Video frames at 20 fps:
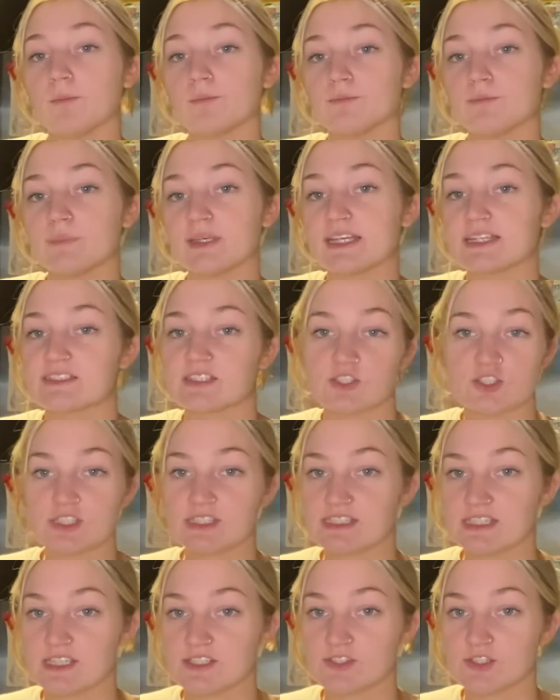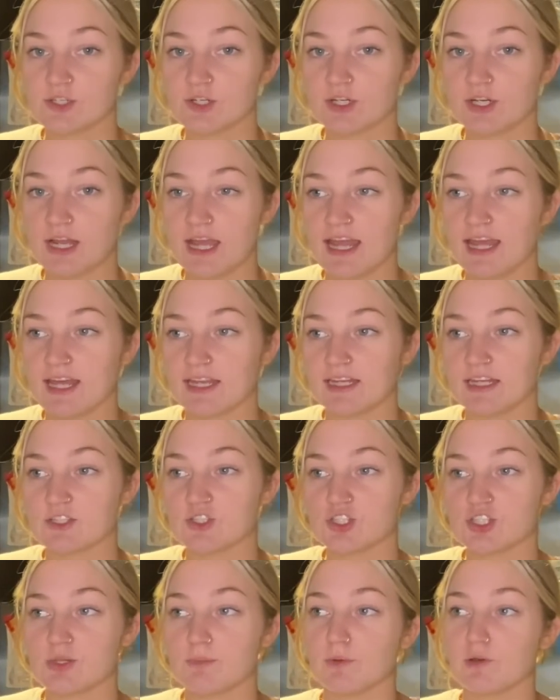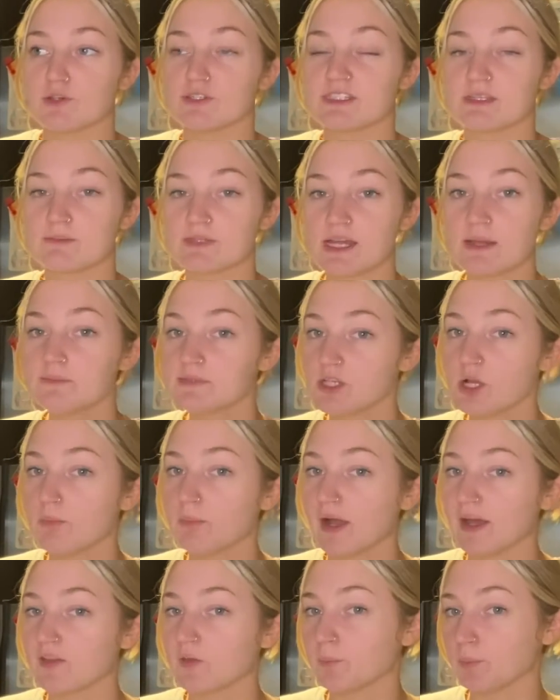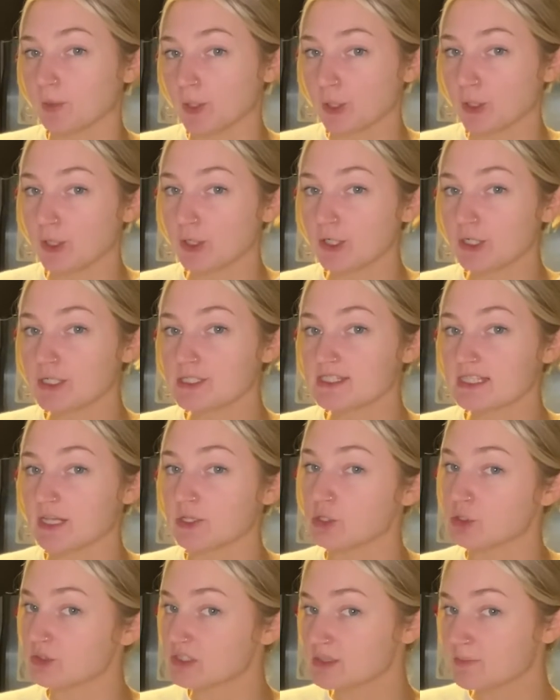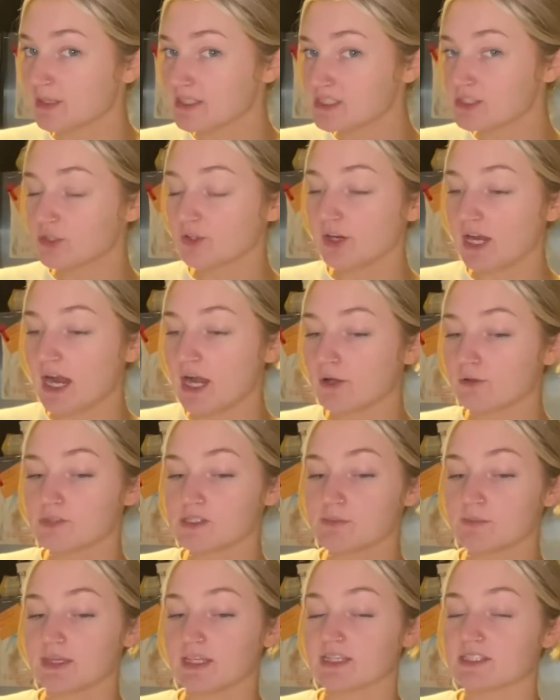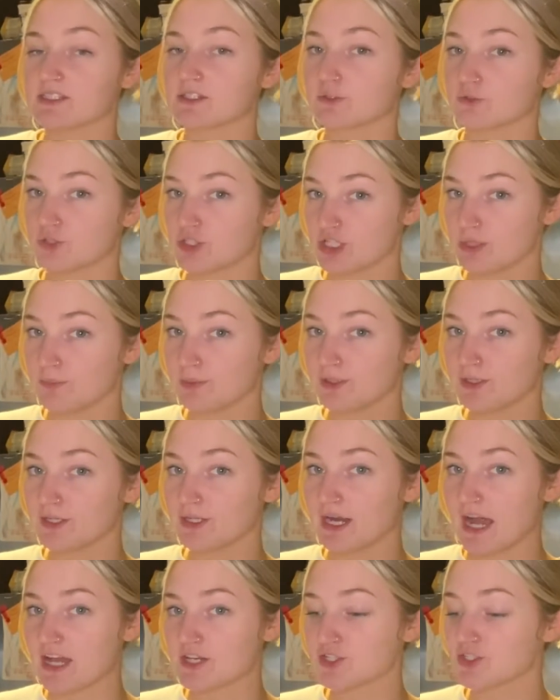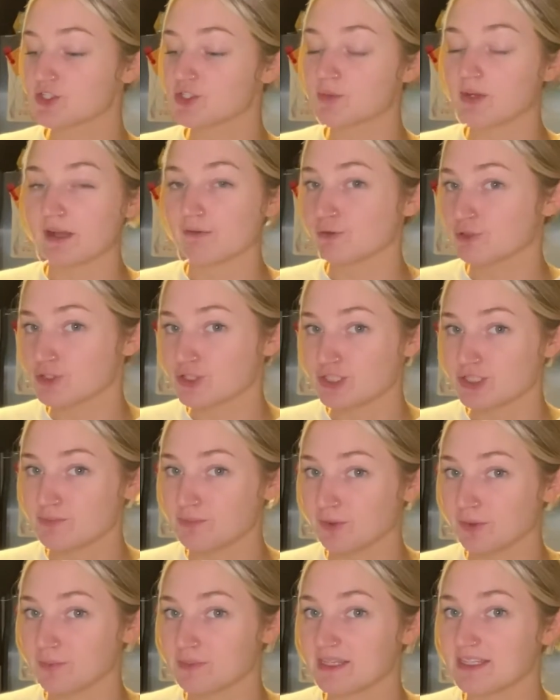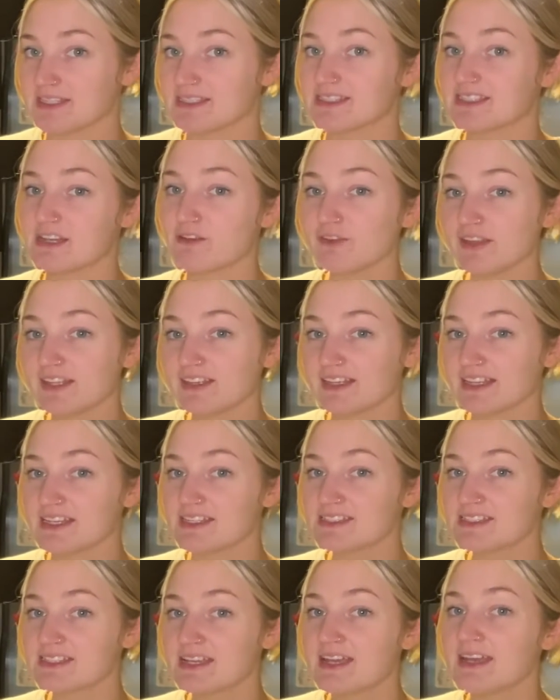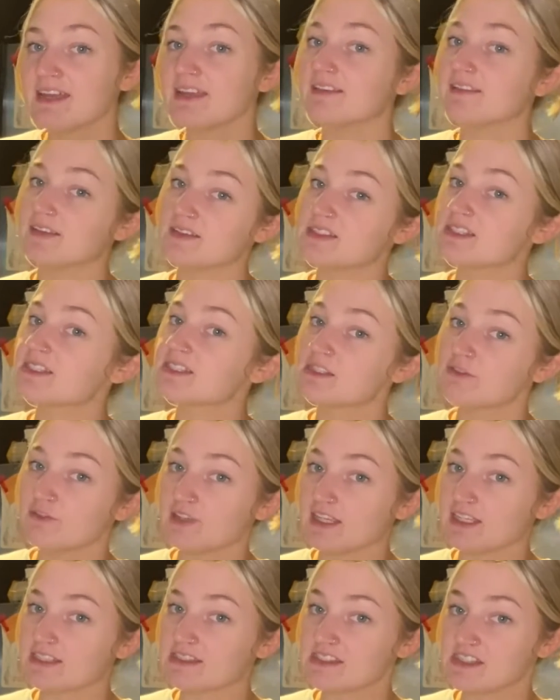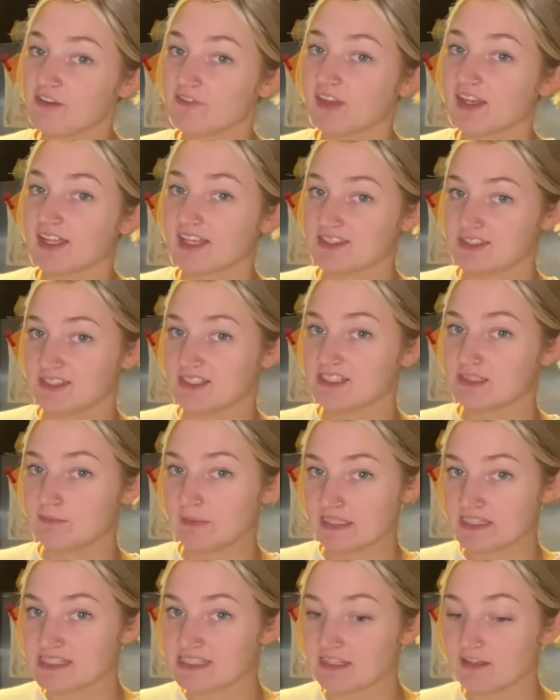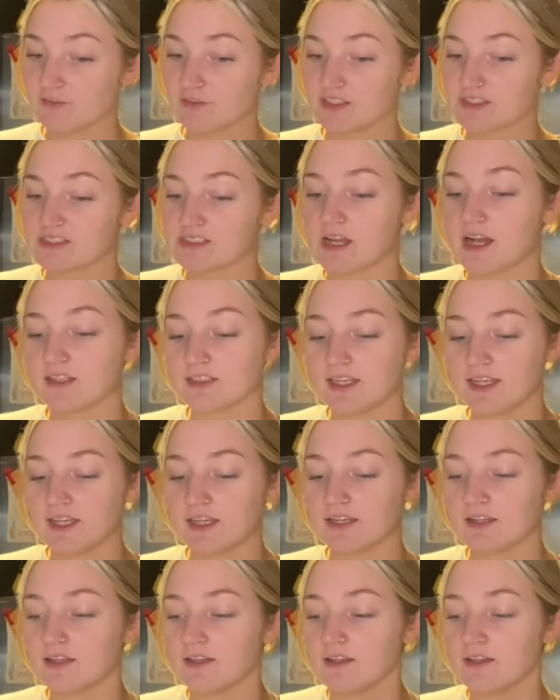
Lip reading: because it's just easier and it's cheaper. Sometimes I'll buy the burgers and use them as the ground because they're cheaper. I just do whatever's cheaper because stuff like this is the vegan stuff that gets expensive. It's not like